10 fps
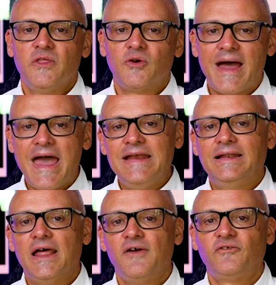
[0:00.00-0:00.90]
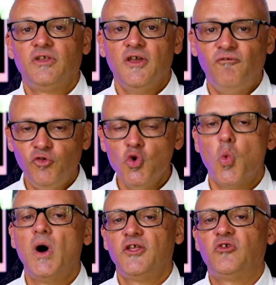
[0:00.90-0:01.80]
There are 8 left. If you
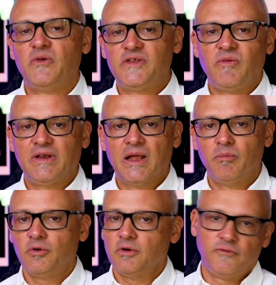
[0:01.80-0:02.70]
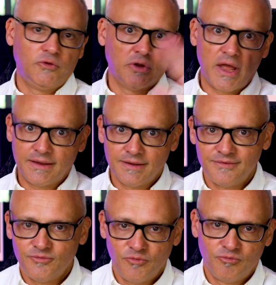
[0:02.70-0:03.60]
want a specific number, if you like
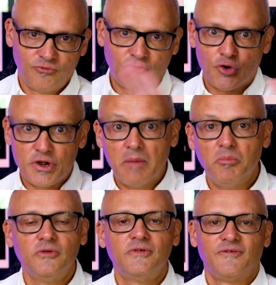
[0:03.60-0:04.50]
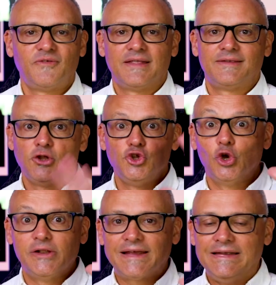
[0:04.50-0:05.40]
certain numbers, if that's
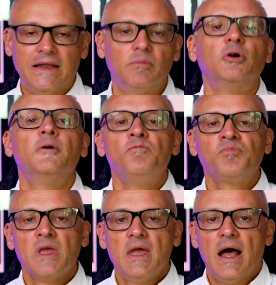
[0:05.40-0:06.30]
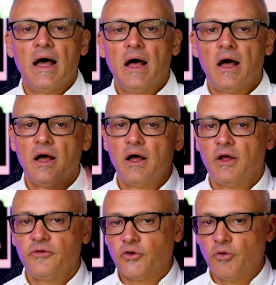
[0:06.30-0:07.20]
your lucky number,
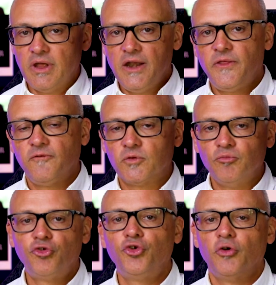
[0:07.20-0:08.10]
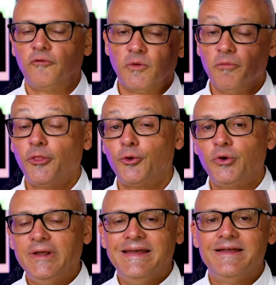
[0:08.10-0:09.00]
so anything from
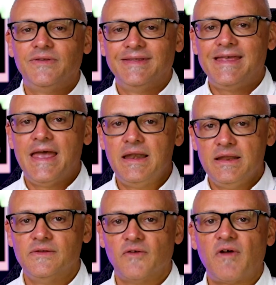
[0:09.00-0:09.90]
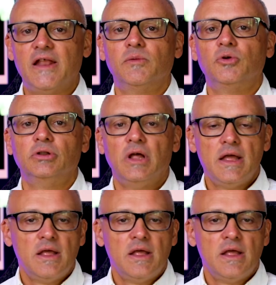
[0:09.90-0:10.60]
3 to 10 is available.